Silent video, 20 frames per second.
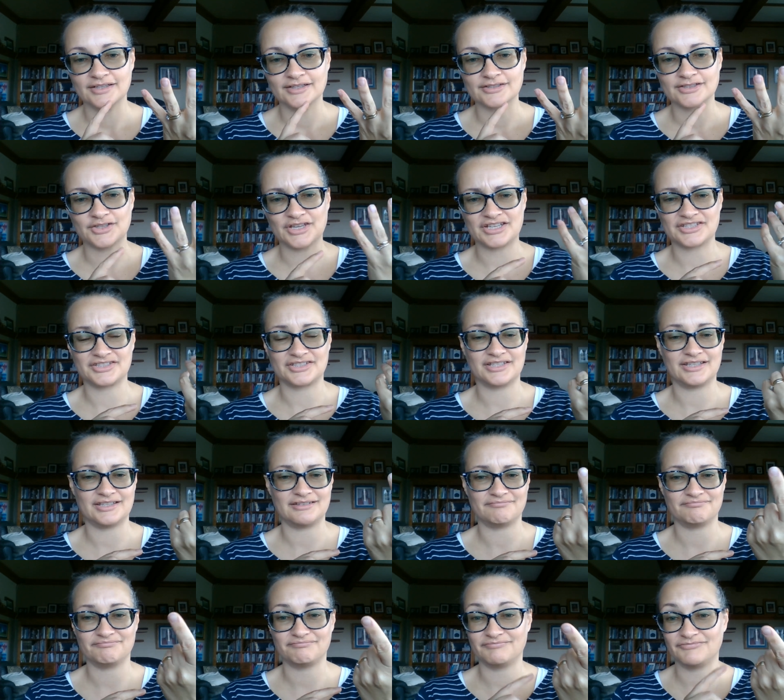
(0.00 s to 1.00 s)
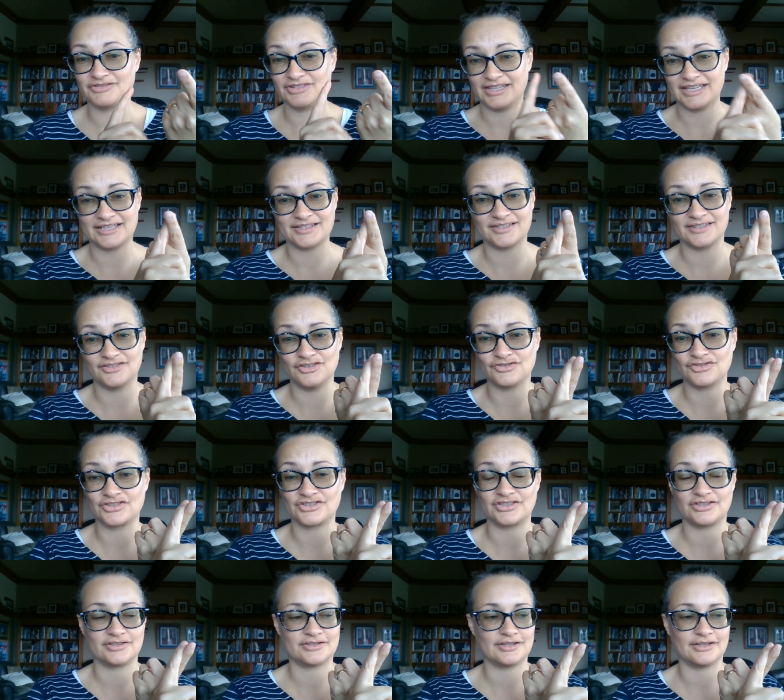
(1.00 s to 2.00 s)
So actually, ex-
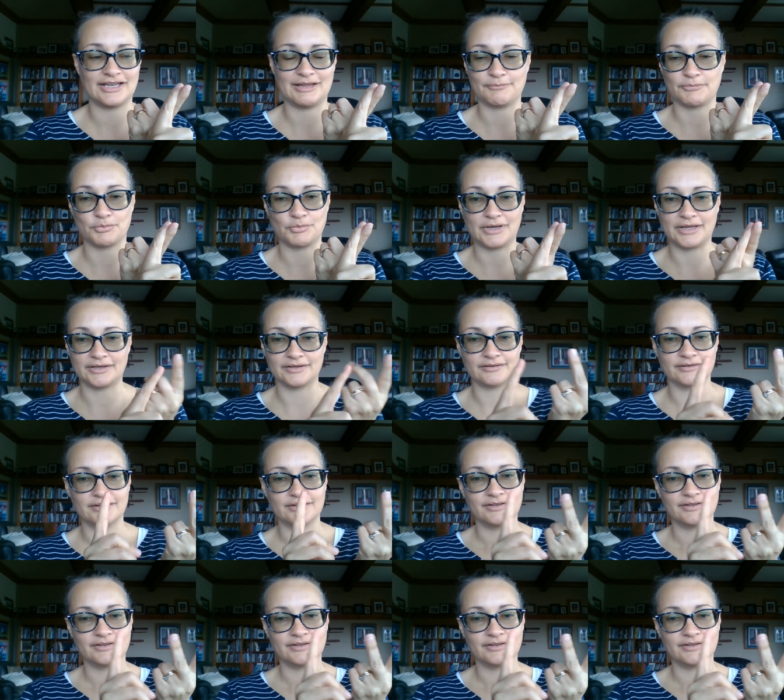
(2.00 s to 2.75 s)
nutrition is the number one.